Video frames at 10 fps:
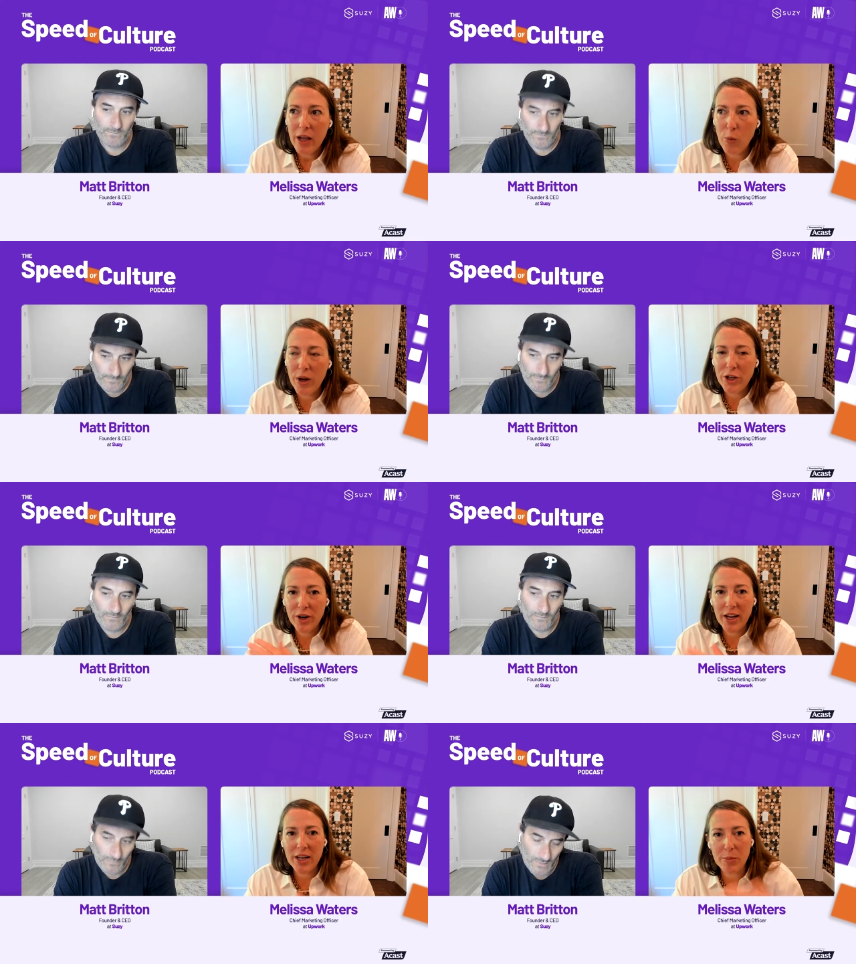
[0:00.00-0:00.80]
Speaker 1: when
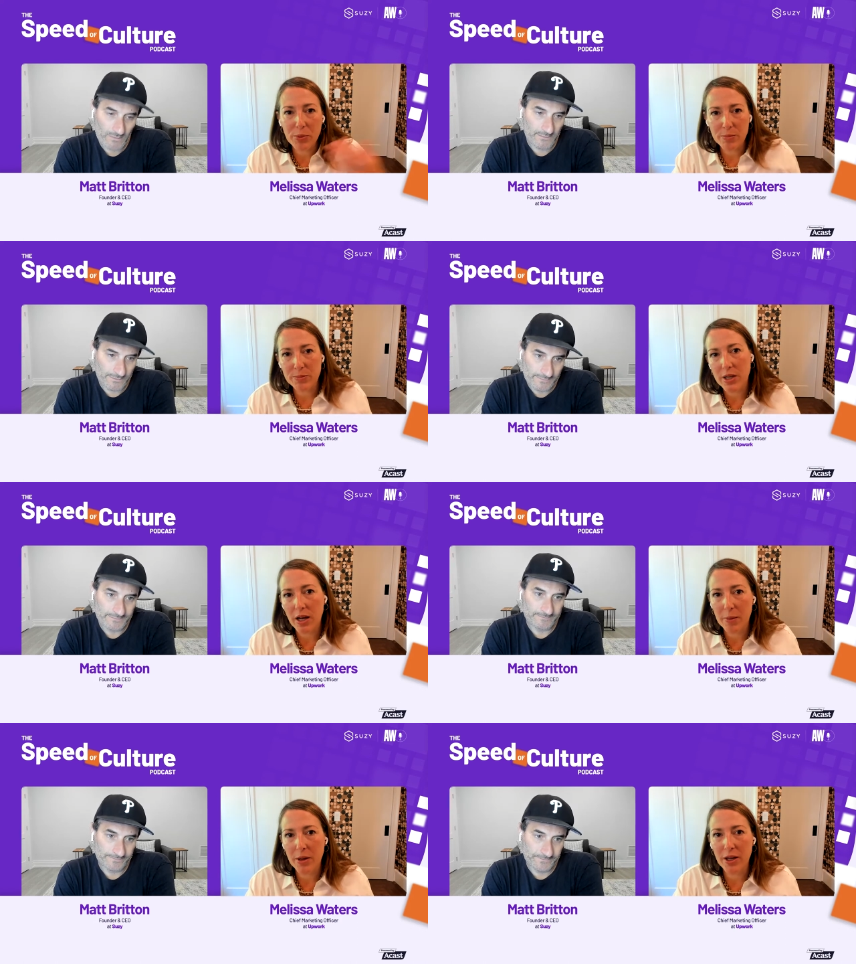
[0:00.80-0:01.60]
you're in a boom
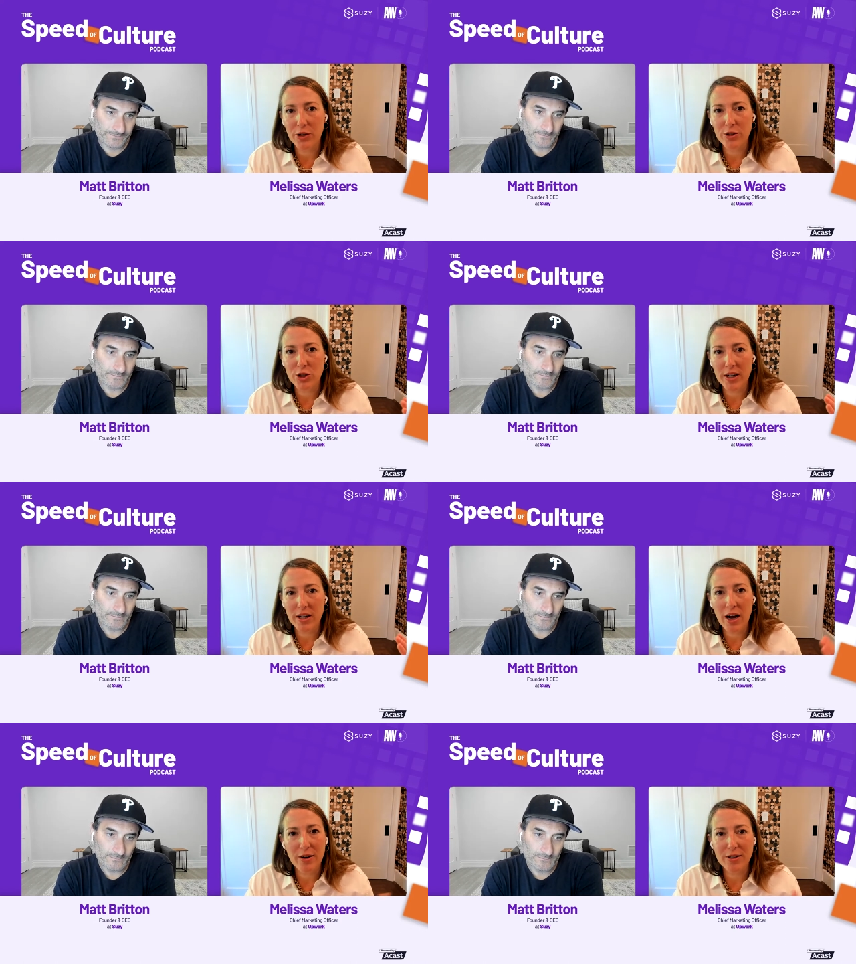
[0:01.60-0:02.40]
time and you're
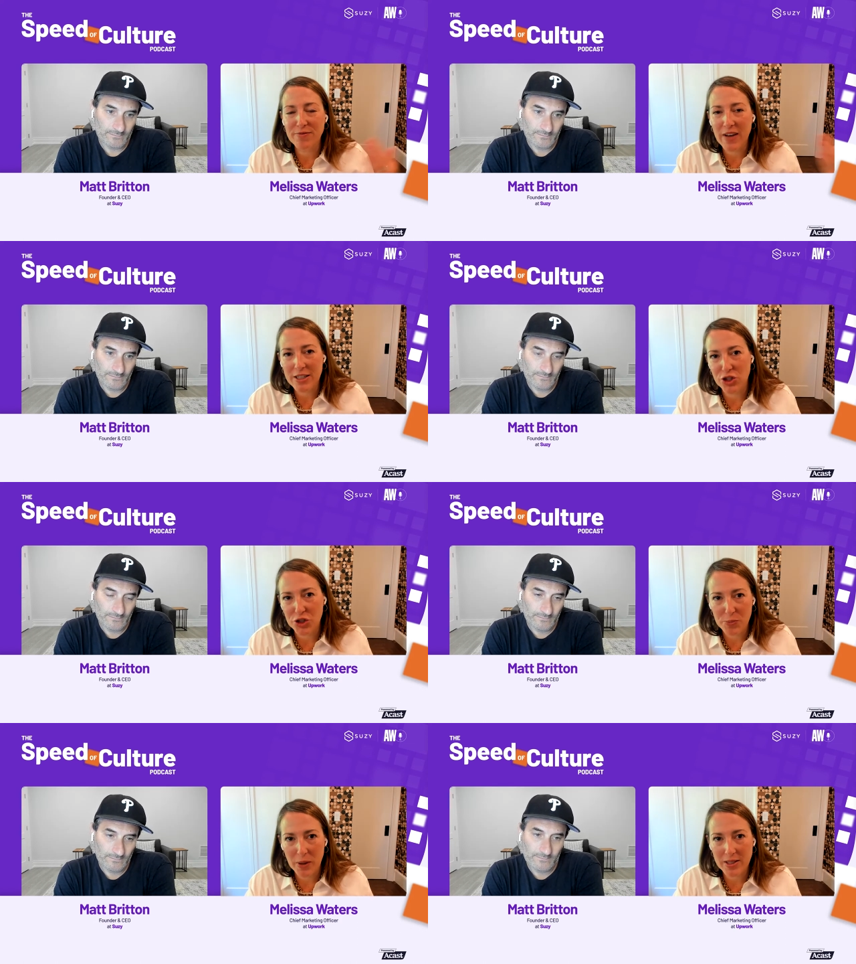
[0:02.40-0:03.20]
trying to hire as fast
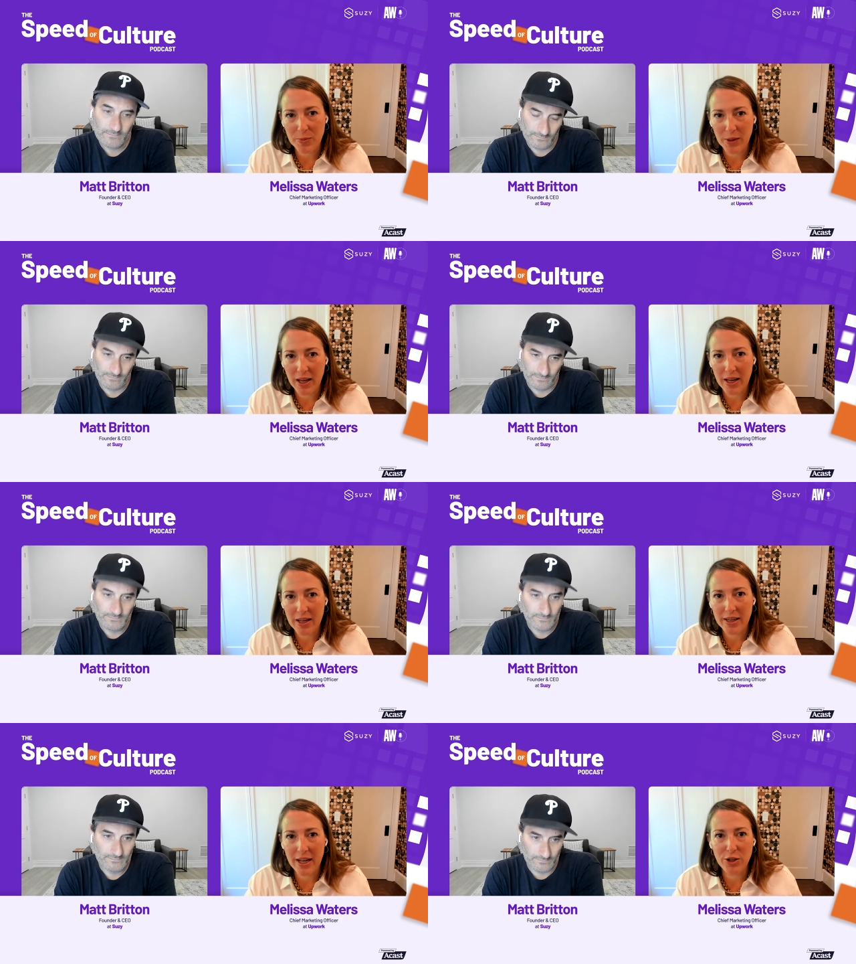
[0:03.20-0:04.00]
as you possibly
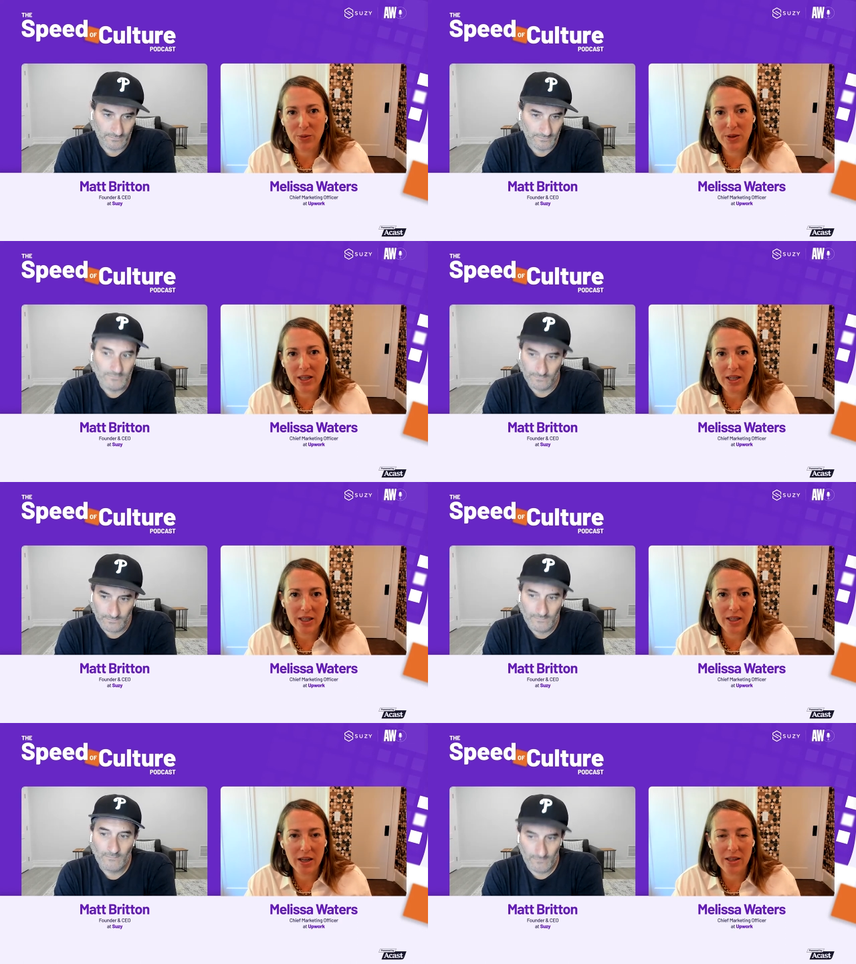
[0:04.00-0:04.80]
can and you
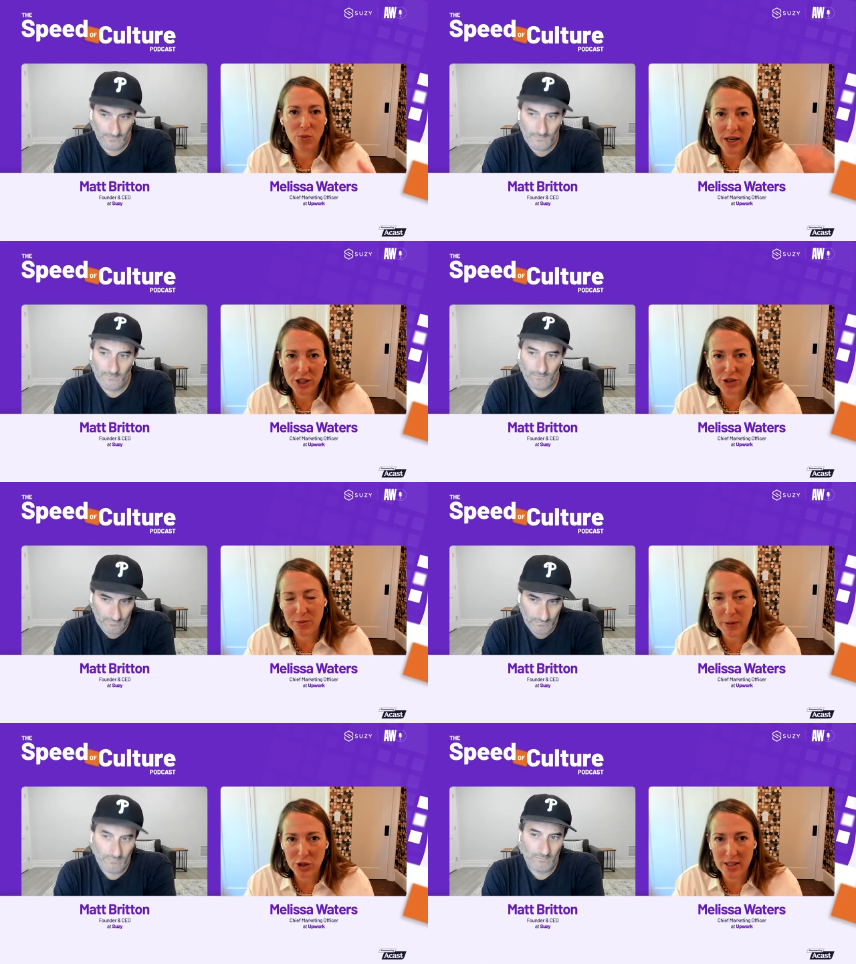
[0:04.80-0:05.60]
need a range
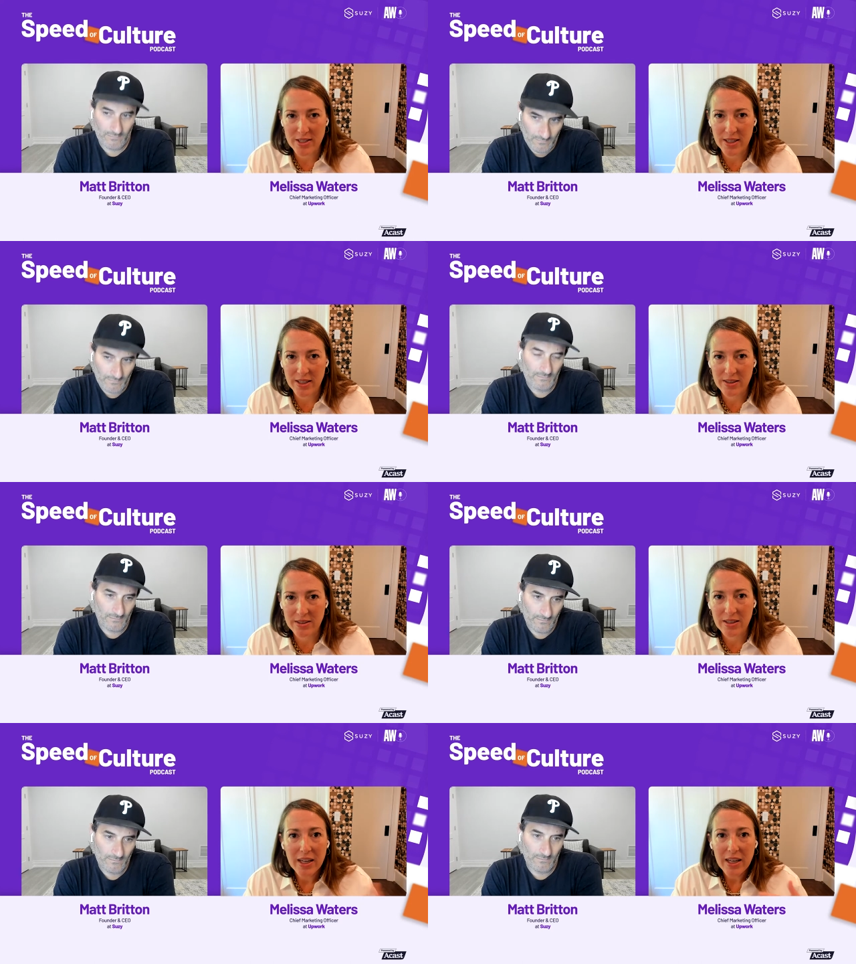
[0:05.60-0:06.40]
of specialized
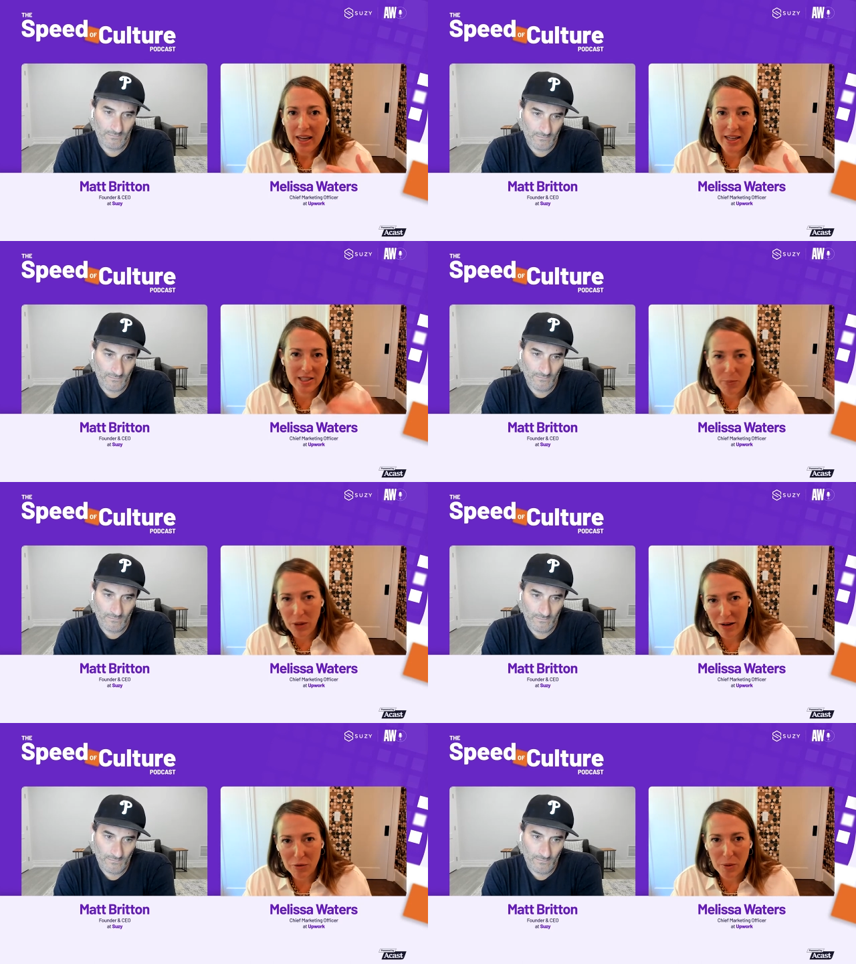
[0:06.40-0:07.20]
skills, it's a
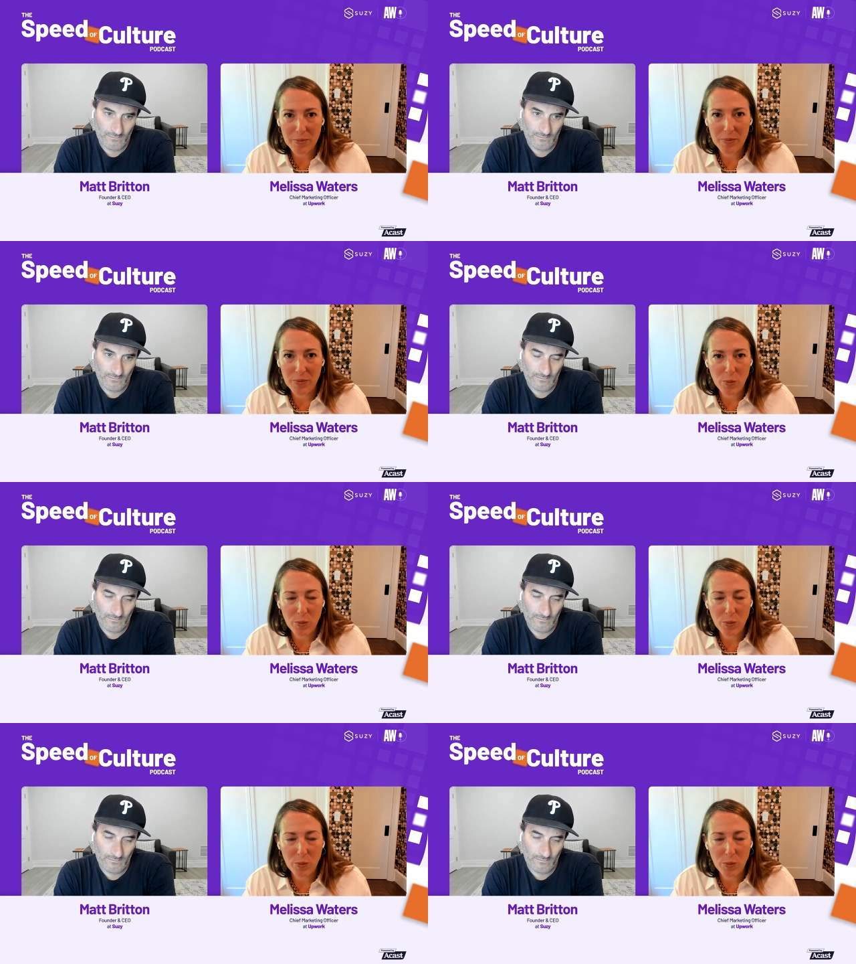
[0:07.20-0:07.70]
platform.